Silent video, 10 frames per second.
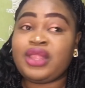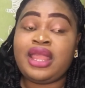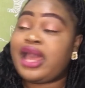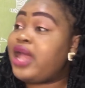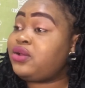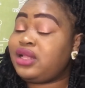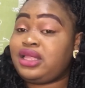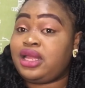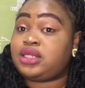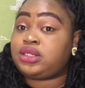Another thing
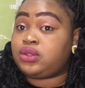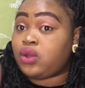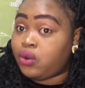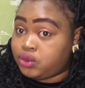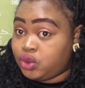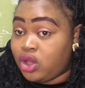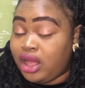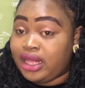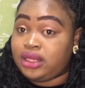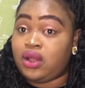is to talk to God.
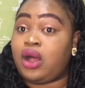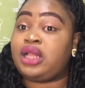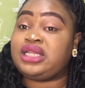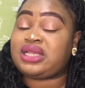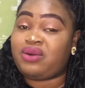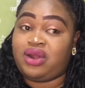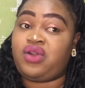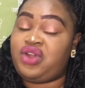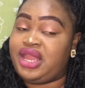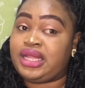God is our
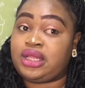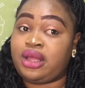creator.